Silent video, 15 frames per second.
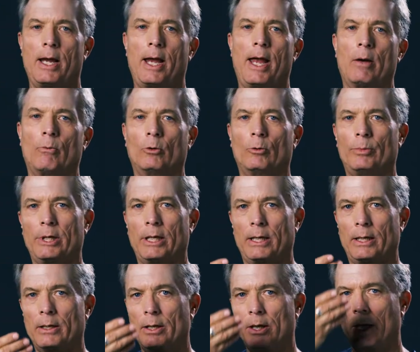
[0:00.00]
and we'll
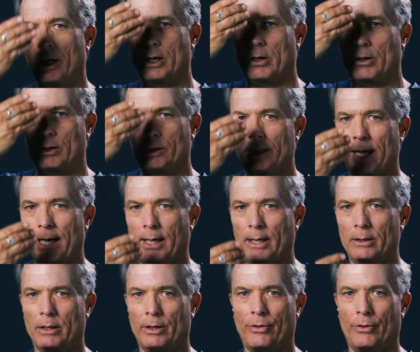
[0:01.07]
be taking
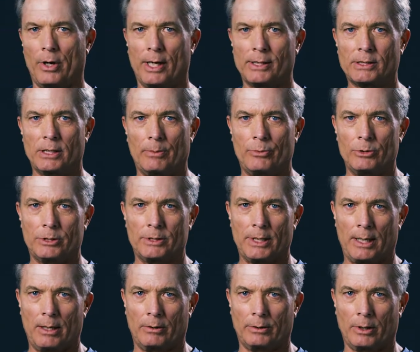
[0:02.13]
our thoughts up and
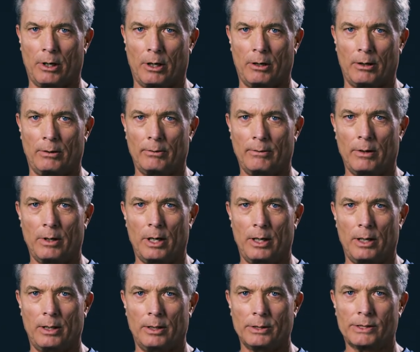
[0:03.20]
down our
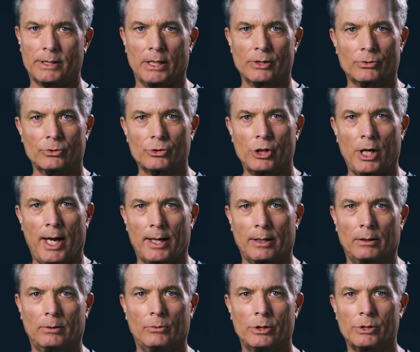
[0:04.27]
central
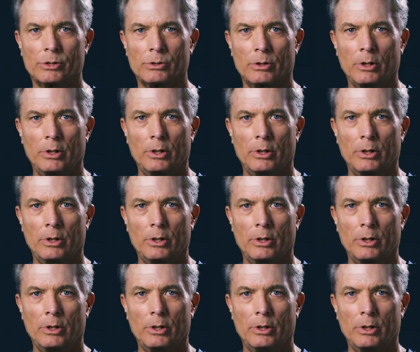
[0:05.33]
channel, which